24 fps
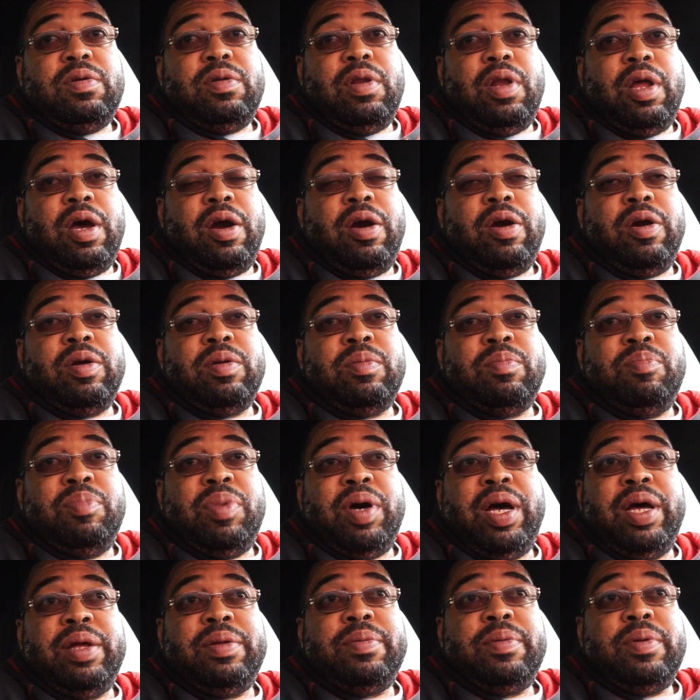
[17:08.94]
learned.
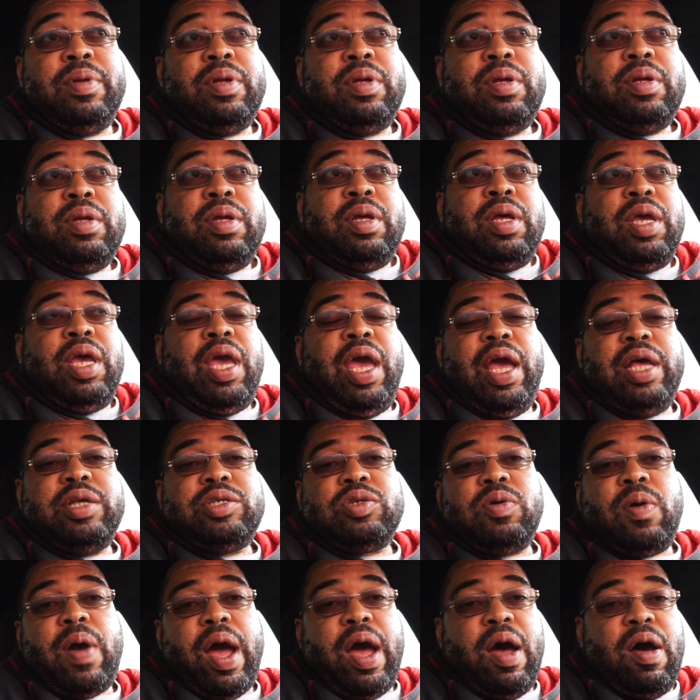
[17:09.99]
But can't
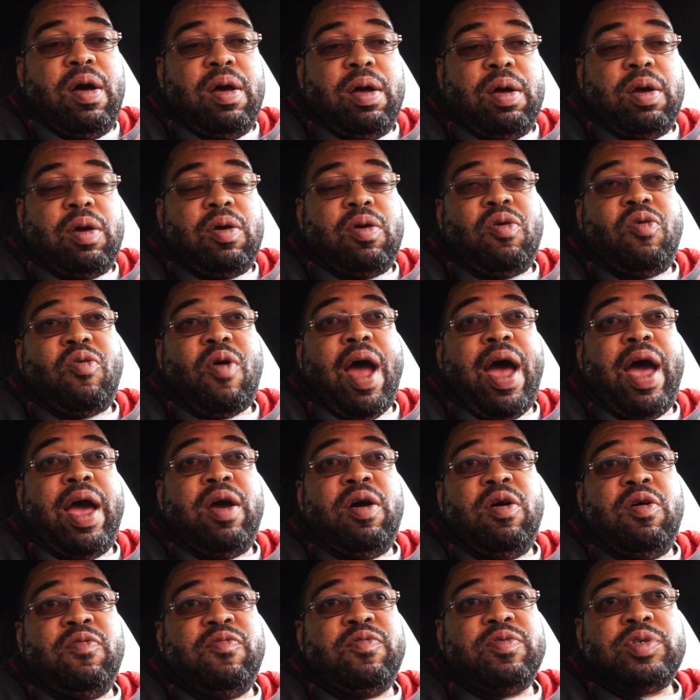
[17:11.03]
cry
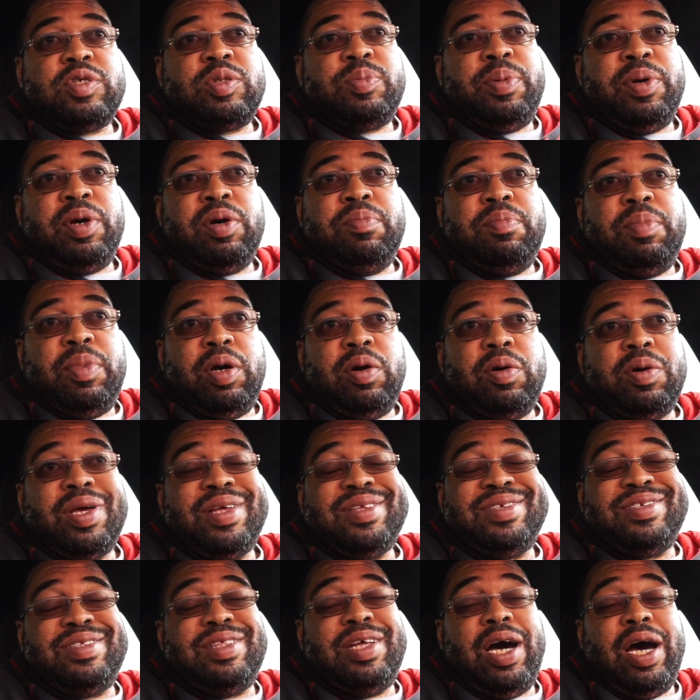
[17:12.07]
over spilt milk.
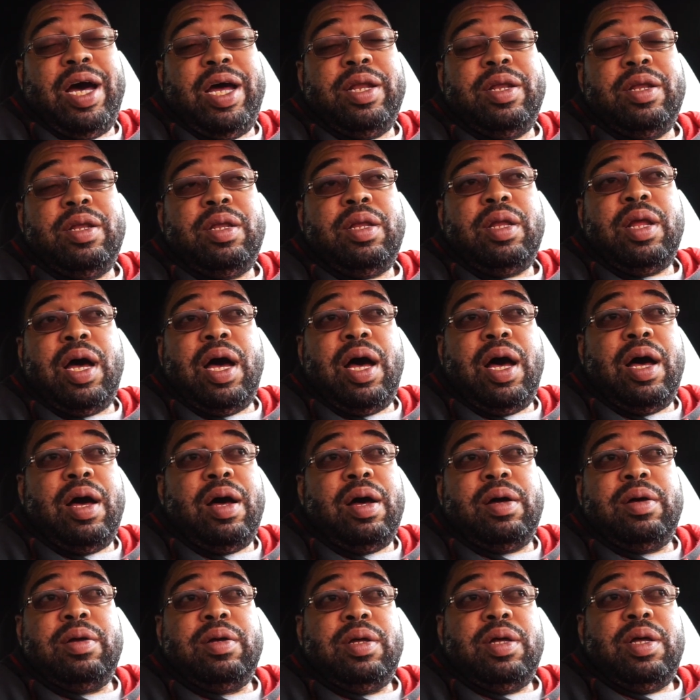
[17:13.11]
It's done.
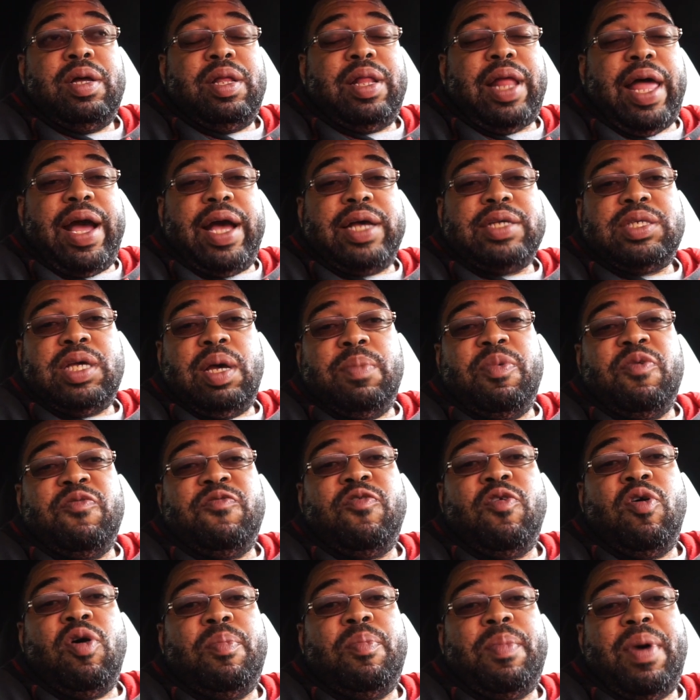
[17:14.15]
Like I said
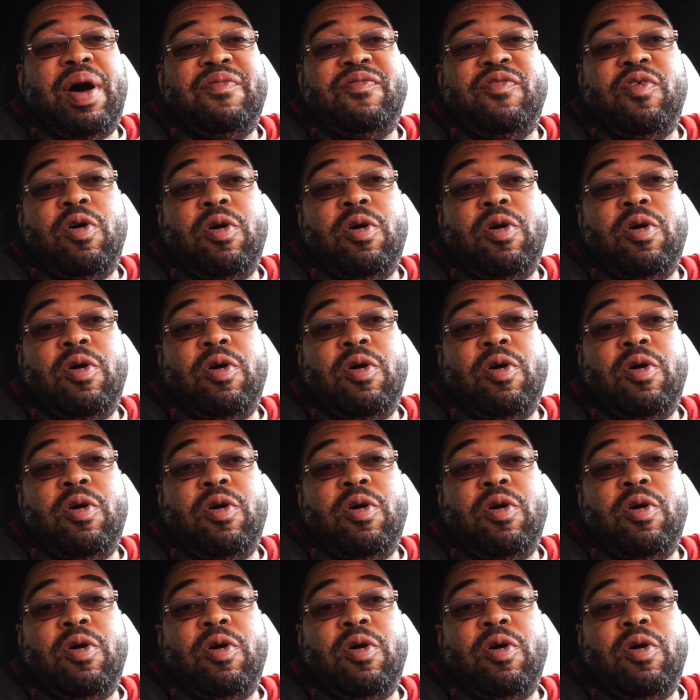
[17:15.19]
before, my